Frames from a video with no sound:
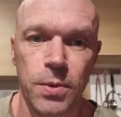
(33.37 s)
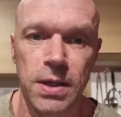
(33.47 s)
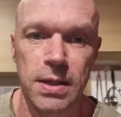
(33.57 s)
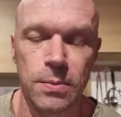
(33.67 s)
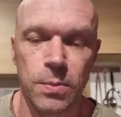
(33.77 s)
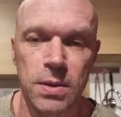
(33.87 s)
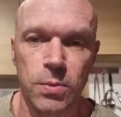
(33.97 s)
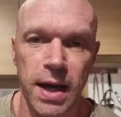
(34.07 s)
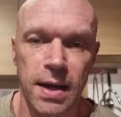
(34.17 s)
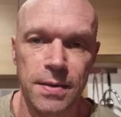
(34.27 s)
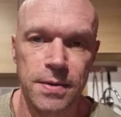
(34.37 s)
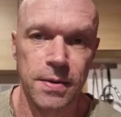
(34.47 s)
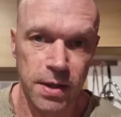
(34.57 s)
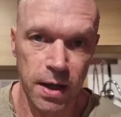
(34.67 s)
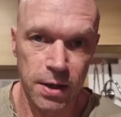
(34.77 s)
we're getting to
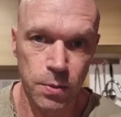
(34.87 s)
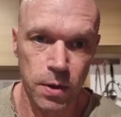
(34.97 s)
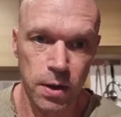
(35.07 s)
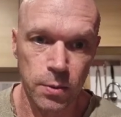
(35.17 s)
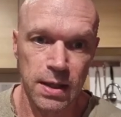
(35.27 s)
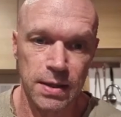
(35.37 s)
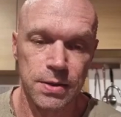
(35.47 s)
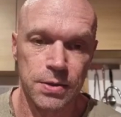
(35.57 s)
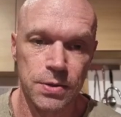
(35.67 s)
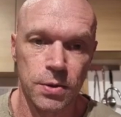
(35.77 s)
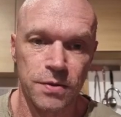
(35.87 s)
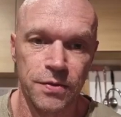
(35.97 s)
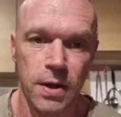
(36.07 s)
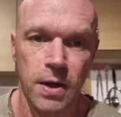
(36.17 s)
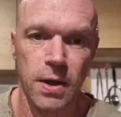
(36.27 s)
the stage where we need to sort
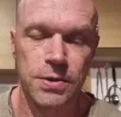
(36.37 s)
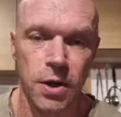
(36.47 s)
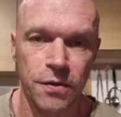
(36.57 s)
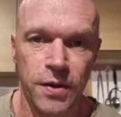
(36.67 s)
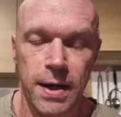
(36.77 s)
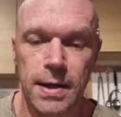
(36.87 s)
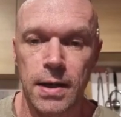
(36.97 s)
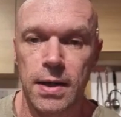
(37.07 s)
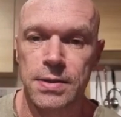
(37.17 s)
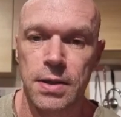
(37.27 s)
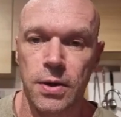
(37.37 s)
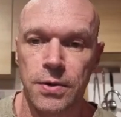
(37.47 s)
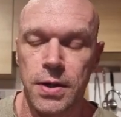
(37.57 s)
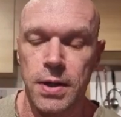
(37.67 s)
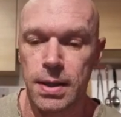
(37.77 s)
of start finalising
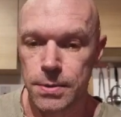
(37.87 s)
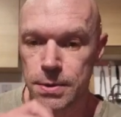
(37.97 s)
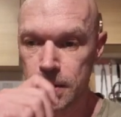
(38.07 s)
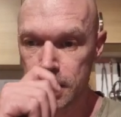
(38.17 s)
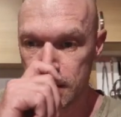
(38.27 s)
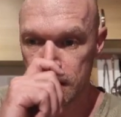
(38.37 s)
our teams,